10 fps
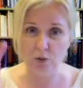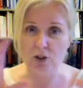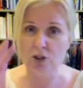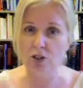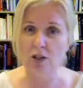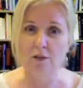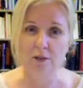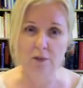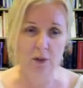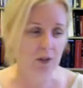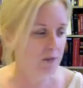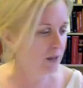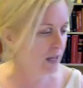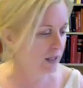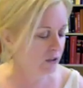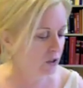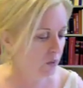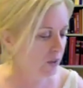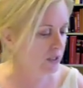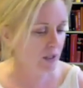Was just stuffed full of things. So
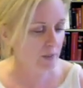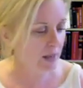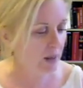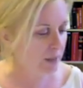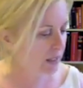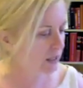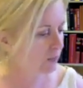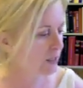what's in the mailbox?